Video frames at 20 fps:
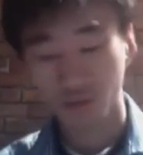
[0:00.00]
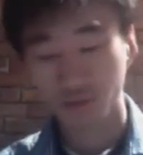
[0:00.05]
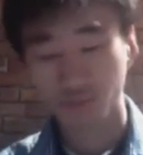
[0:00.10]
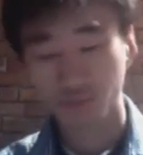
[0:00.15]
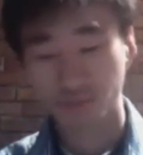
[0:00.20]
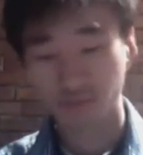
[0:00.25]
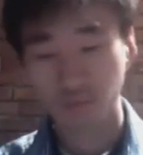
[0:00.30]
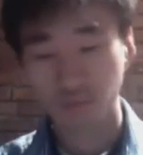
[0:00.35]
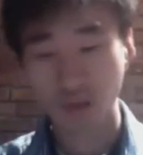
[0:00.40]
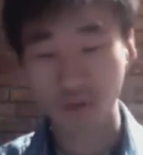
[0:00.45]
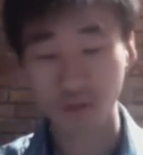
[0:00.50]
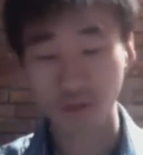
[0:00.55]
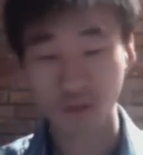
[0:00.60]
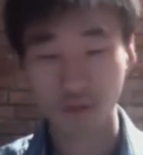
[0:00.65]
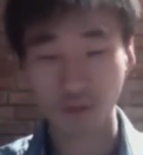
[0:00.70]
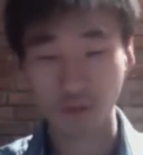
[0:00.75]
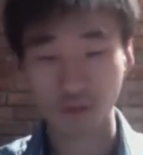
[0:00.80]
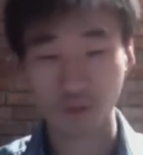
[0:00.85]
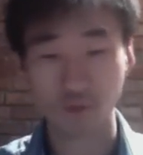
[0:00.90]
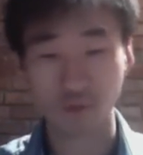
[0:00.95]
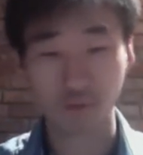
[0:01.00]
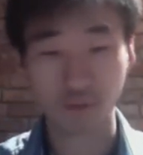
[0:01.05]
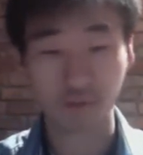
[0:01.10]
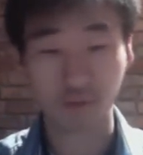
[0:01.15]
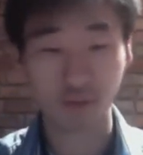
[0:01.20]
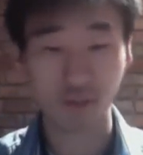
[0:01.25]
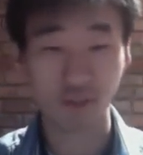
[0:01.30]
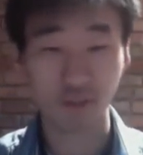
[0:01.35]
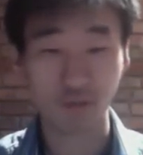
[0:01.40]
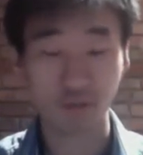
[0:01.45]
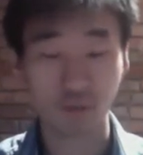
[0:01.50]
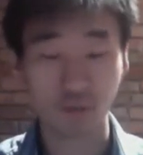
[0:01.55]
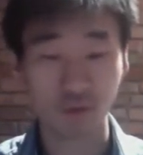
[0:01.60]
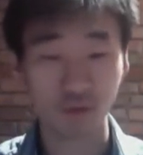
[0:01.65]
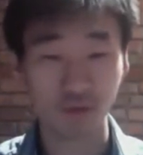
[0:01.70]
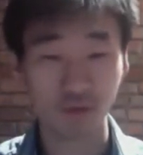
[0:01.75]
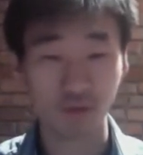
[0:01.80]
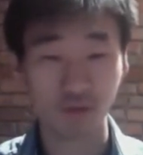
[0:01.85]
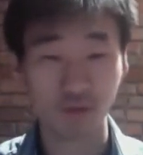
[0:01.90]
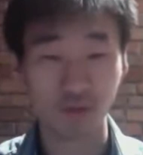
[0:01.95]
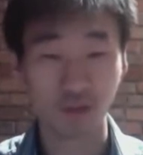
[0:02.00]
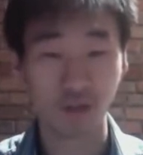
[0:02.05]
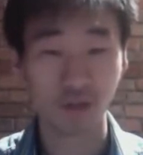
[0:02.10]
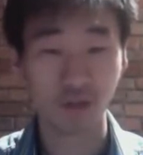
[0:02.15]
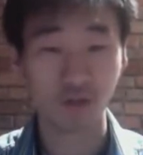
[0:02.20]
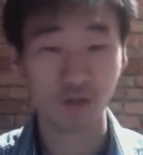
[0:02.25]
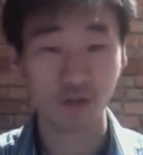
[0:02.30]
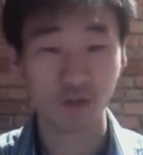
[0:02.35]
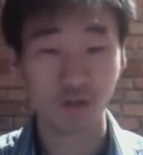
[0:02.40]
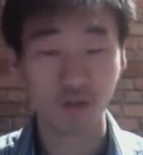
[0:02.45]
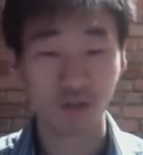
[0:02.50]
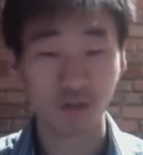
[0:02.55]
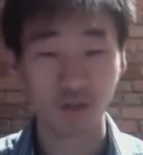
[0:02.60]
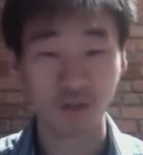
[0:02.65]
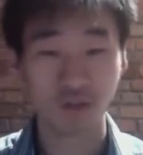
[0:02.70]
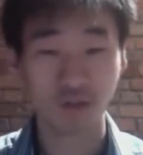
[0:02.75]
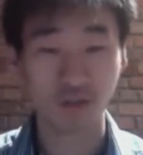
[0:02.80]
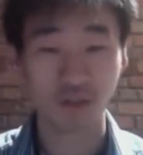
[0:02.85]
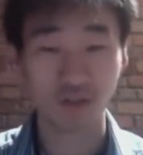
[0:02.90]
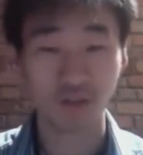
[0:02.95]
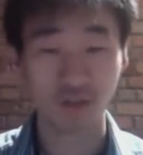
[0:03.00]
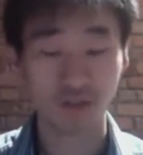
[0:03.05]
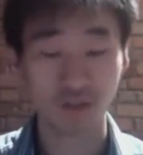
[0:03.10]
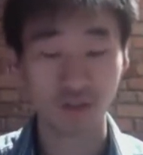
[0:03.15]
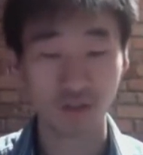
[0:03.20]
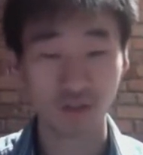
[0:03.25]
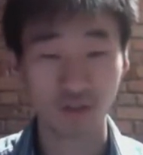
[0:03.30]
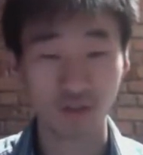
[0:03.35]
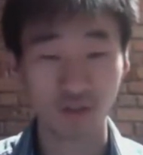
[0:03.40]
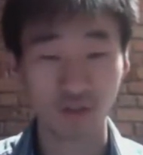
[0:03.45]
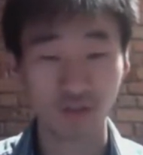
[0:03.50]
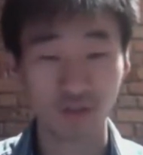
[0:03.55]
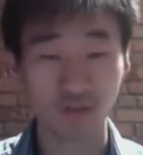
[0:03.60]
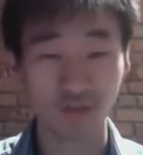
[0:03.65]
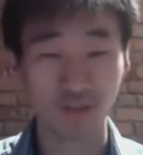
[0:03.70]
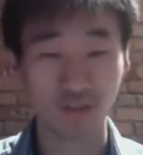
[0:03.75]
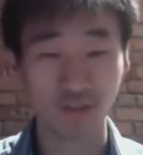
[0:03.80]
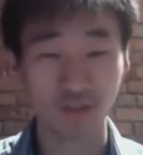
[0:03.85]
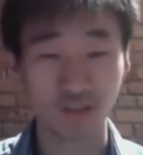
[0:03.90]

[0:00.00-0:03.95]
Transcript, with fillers: probably those would be very important to know to to, to know the differences.